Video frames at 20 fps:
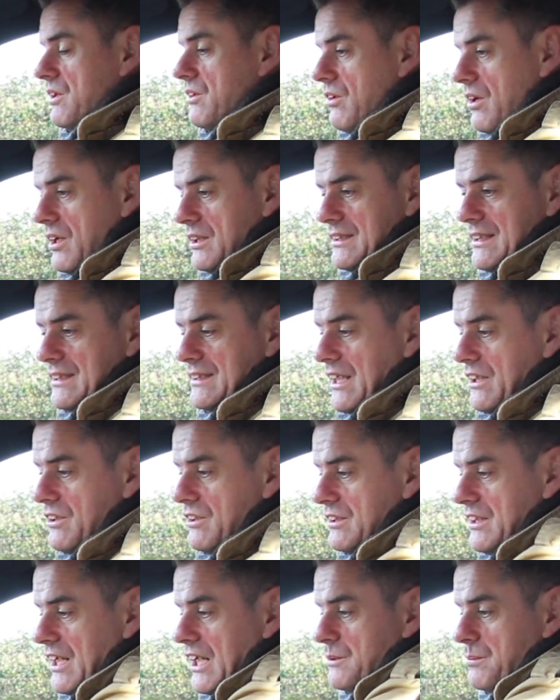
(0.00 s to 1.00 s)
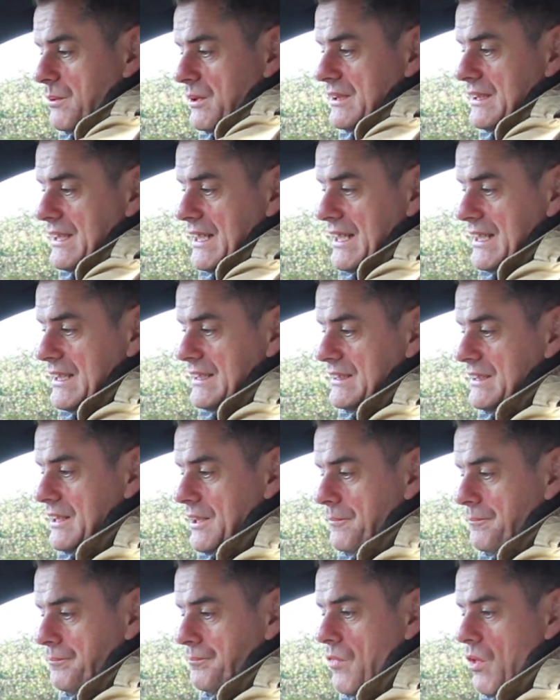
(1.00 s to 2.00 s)
across to the centre dashboard,
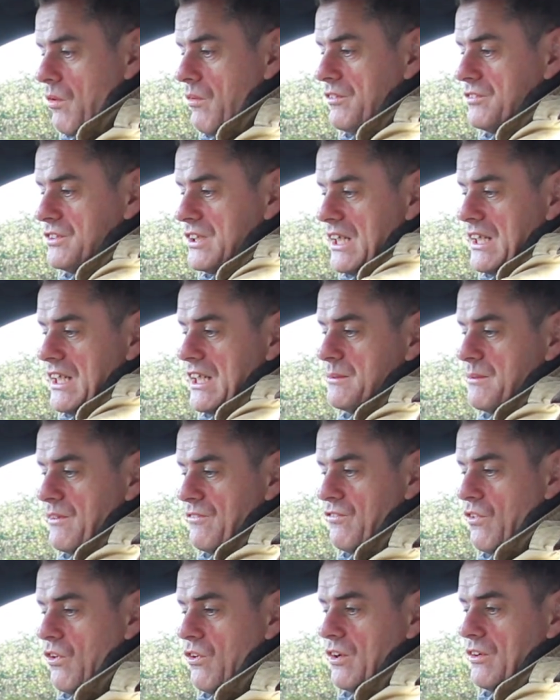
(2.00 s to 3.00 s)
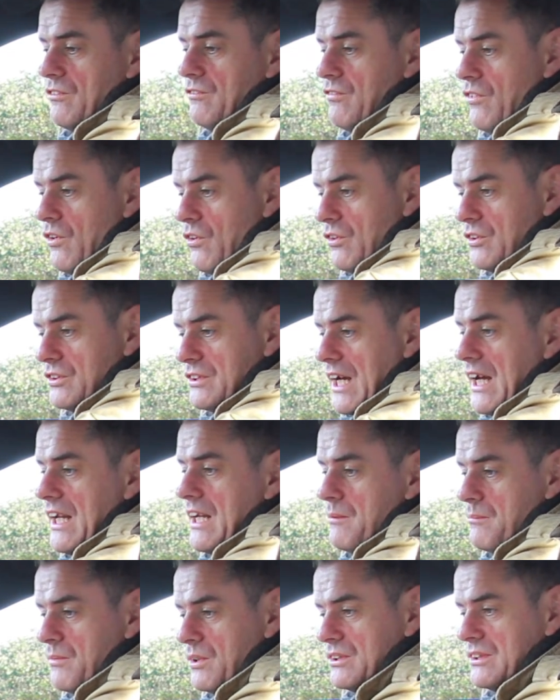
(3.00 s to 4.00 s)
we've seen these before in Fords and
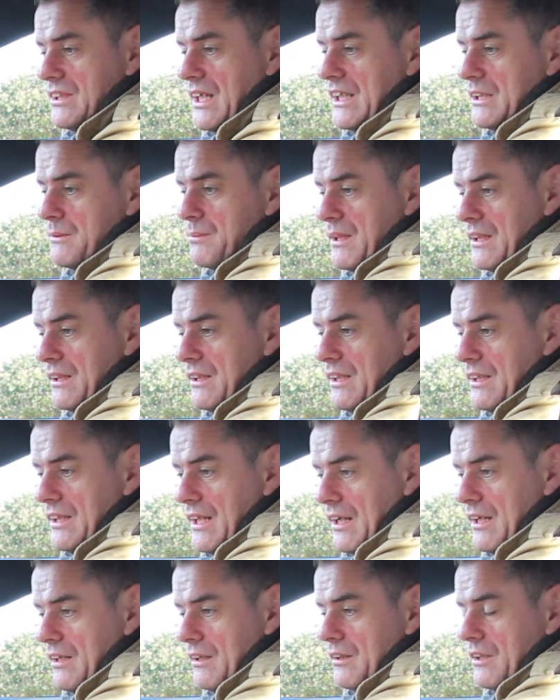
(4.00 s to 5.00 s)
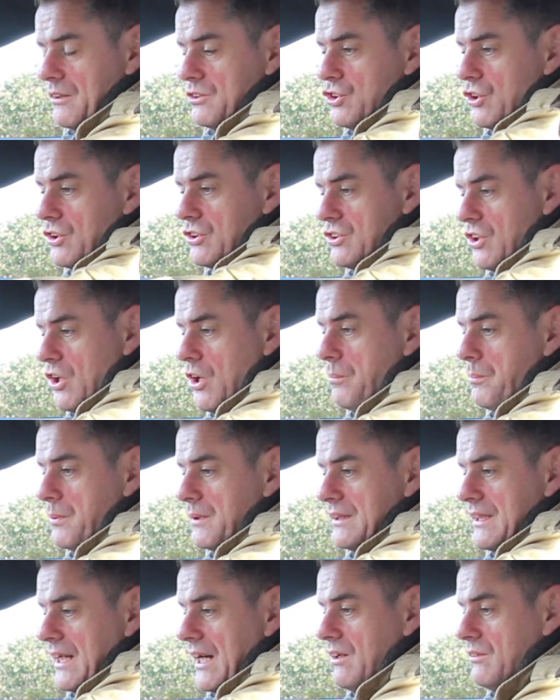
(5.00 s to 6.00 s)
in Mustangs particularly. They can adjust up
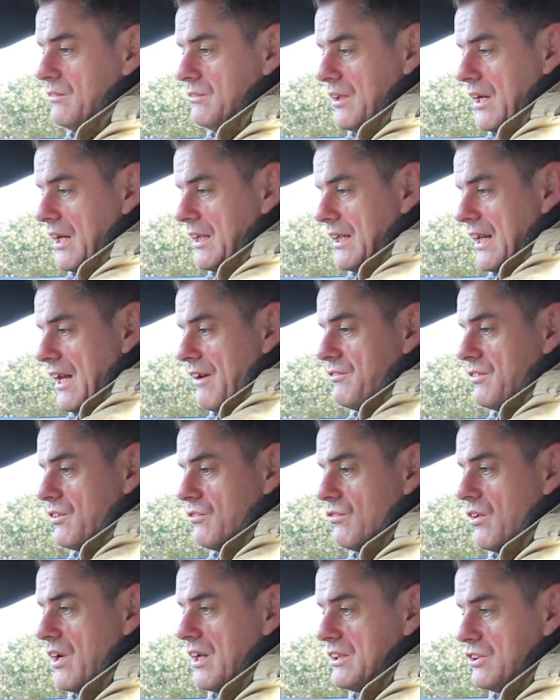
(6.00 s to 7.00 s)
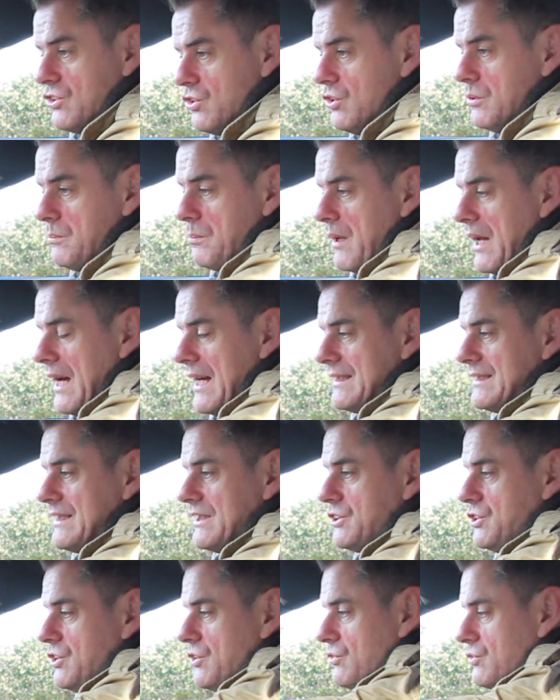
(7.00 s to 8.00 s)
and down and left and right. Good
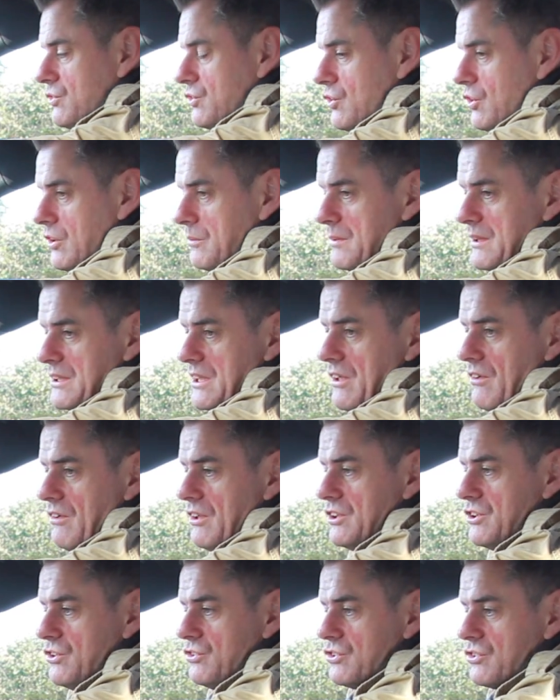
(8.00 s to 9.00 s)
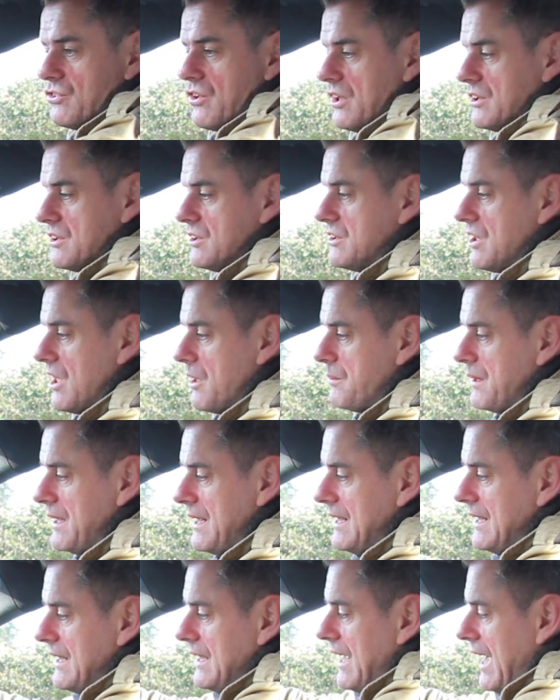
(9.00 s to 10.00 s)
plastics used, good materials used across the top.
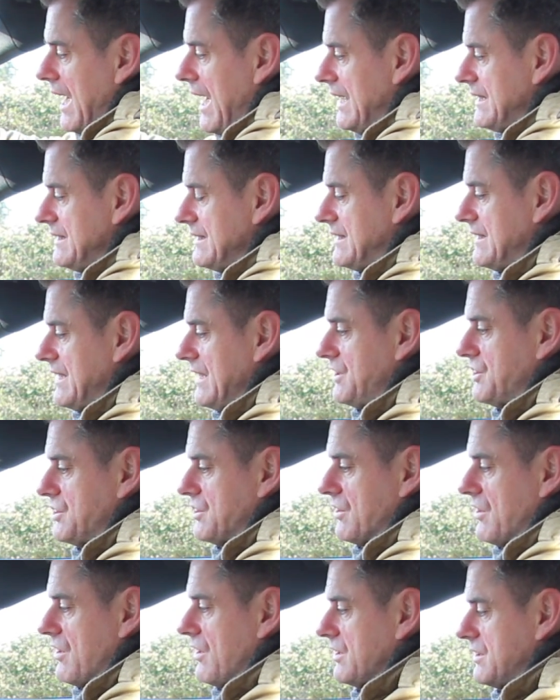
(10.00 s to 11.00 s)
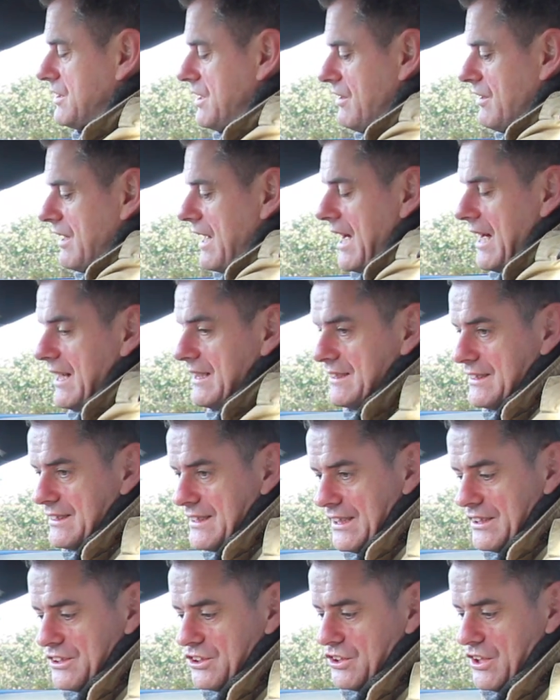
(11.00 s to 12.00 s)
Hand stitched across here, and a hand
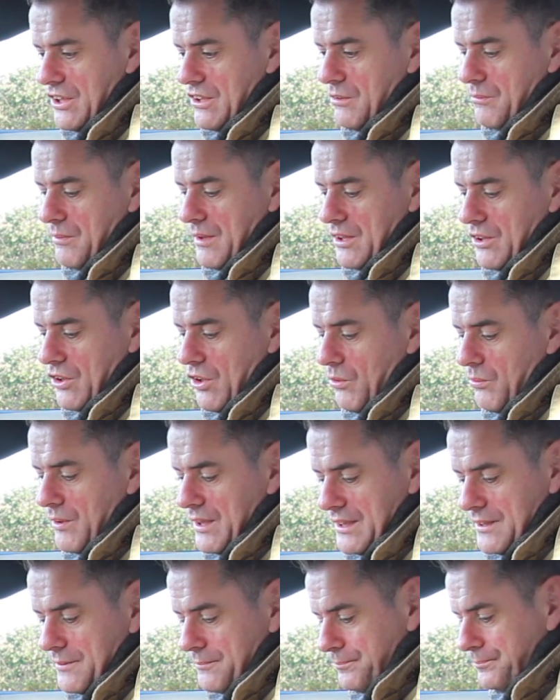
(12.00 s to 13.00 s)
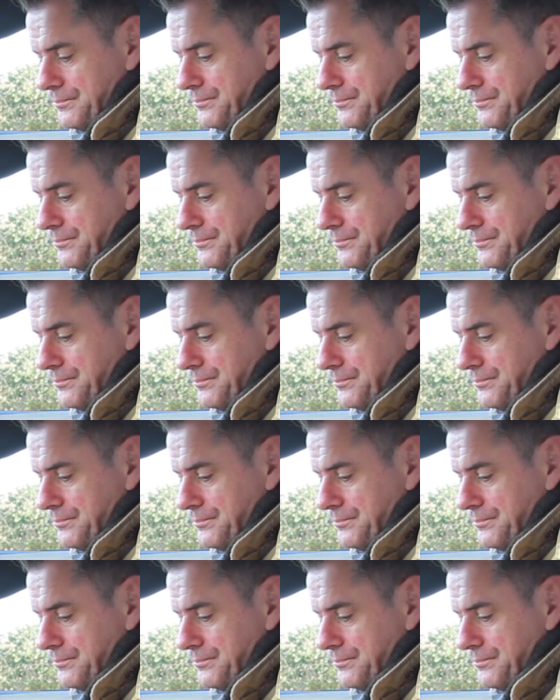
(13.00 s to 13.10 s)
stitched steering wheel to go with it.